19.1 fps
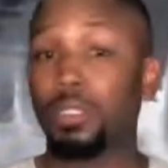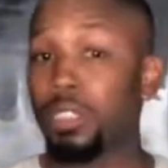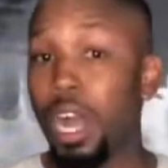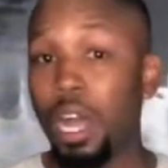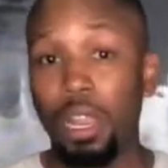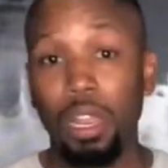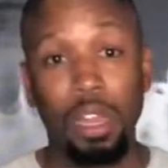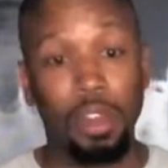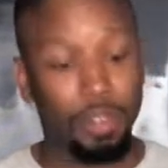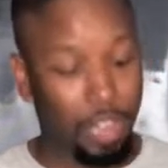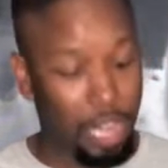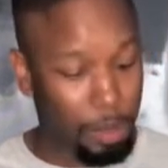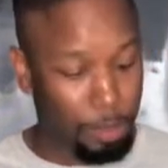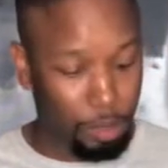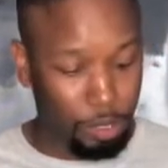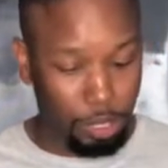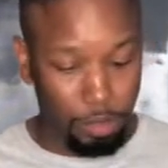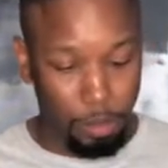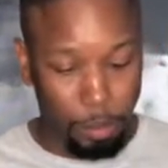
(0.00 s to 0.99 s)
I love
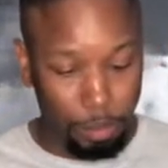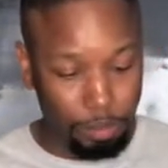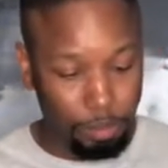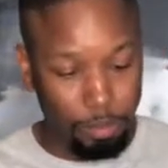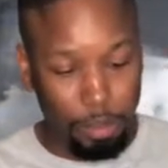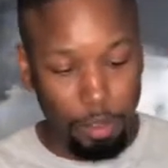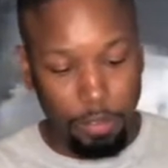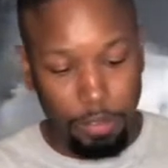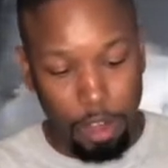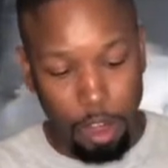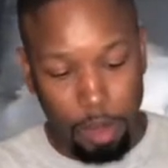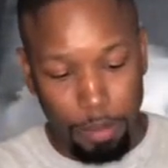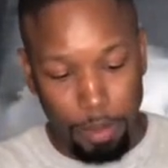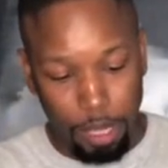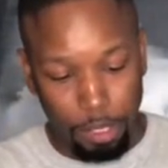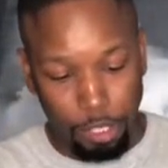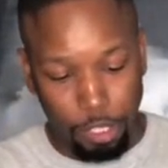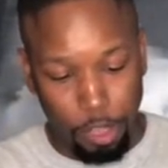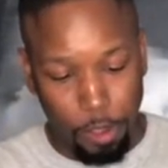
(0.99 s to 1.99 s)
capers, very
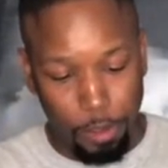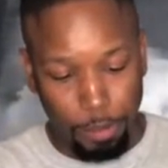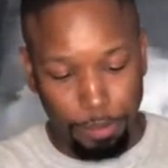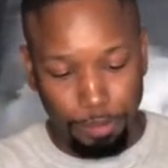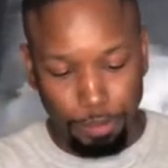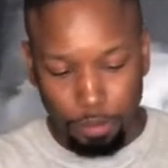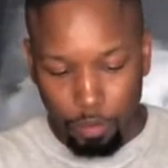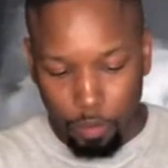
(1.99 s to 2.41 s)
much so.